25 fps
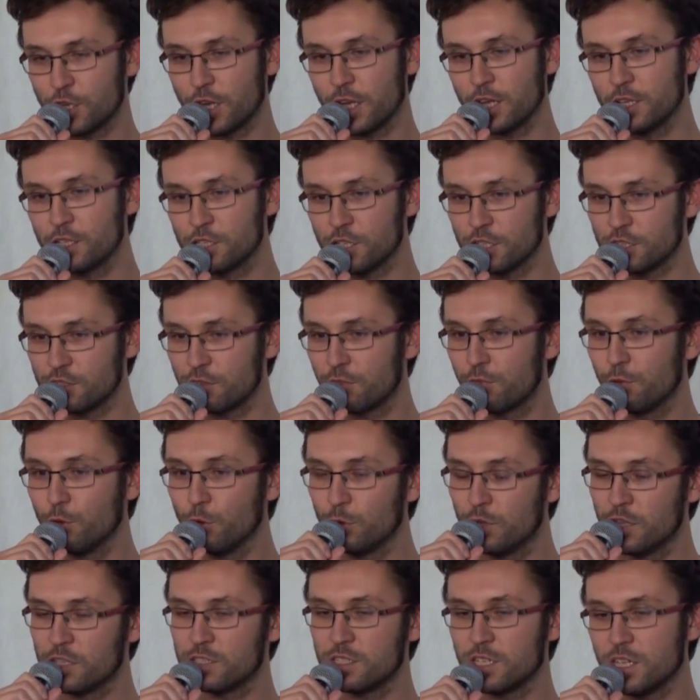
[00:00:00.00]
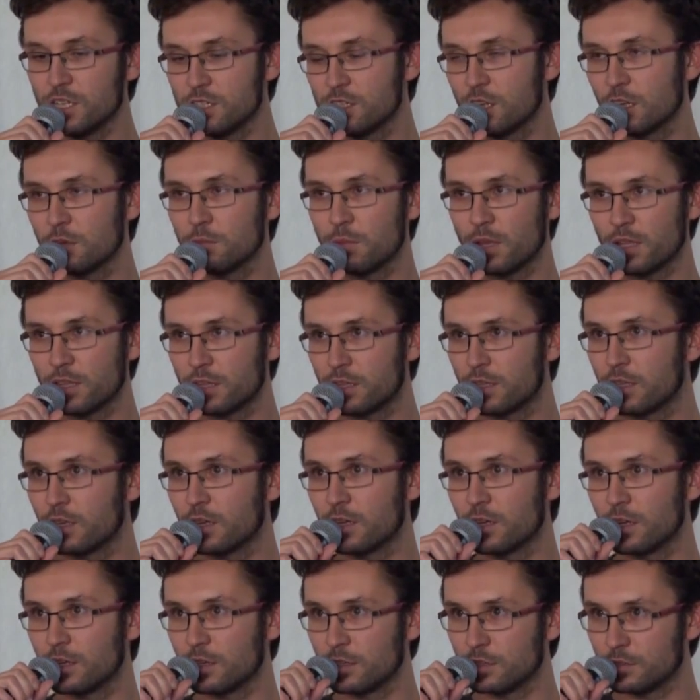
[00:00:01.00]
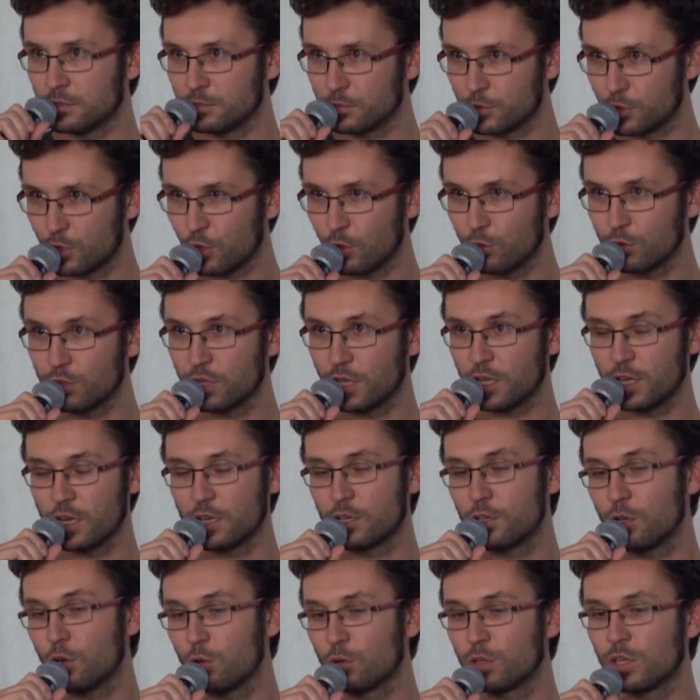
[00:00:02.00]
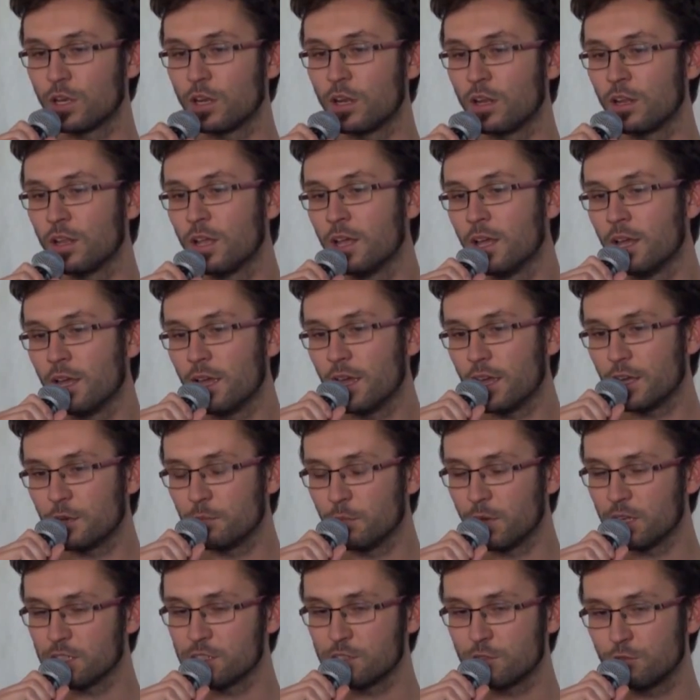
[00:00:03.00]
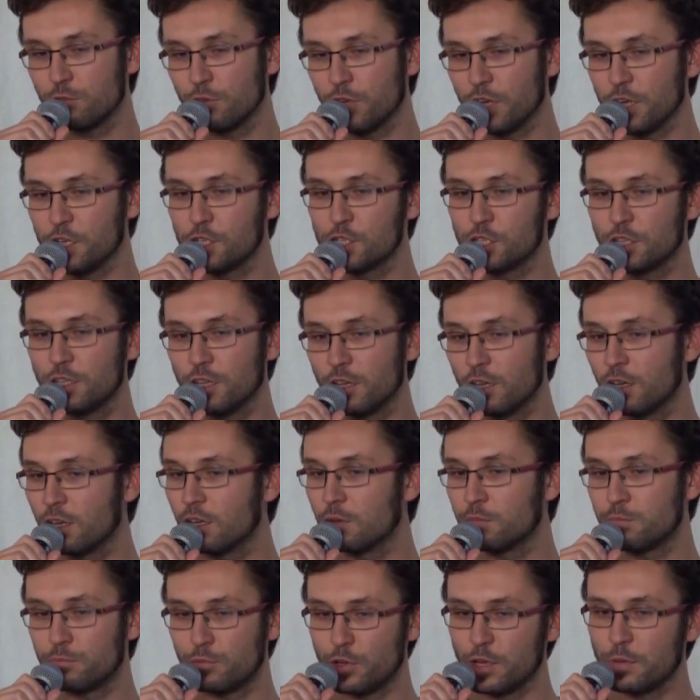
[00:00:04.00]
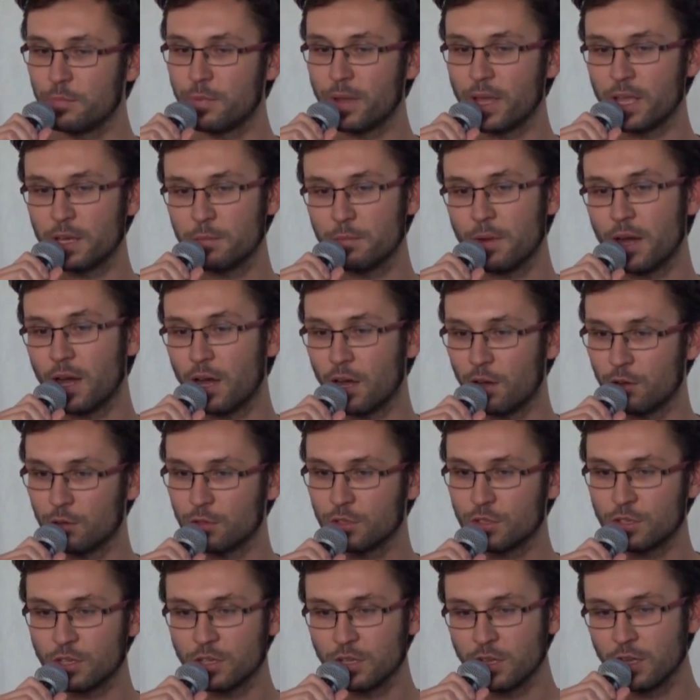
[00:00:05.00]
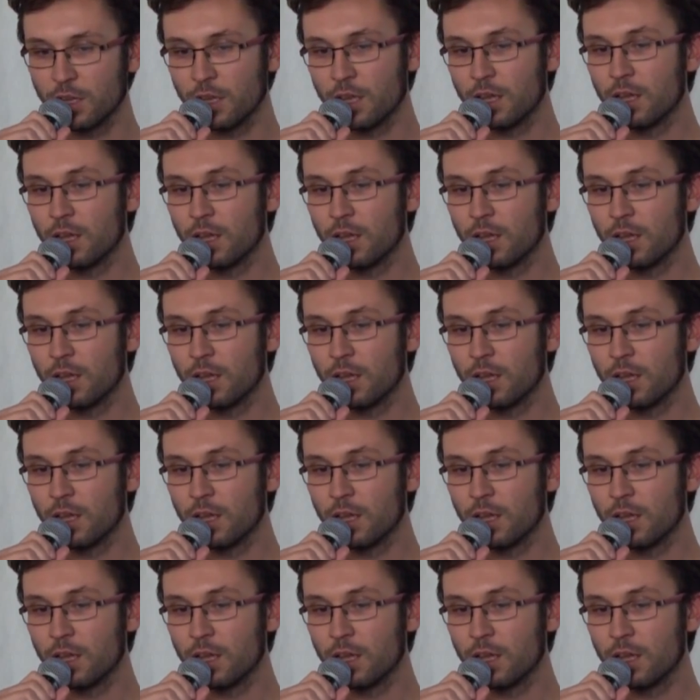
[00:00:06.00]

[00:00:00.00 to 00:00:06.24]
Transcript: changes through the season, but in a total it must reach the prepaid amount.